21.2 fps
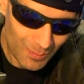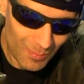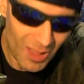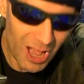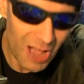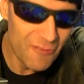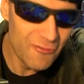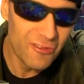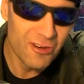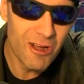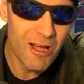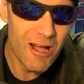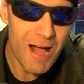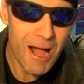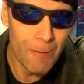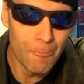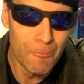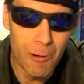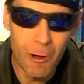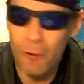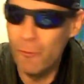I forgot
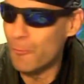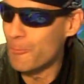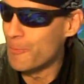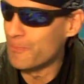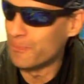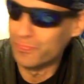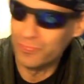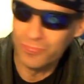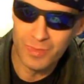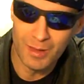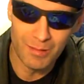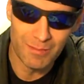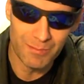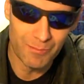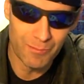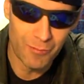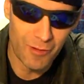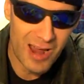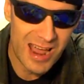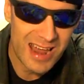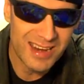how potent
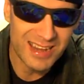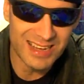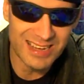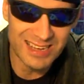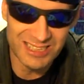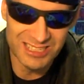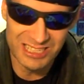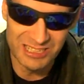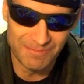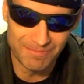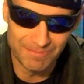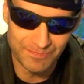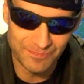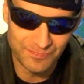brandy is.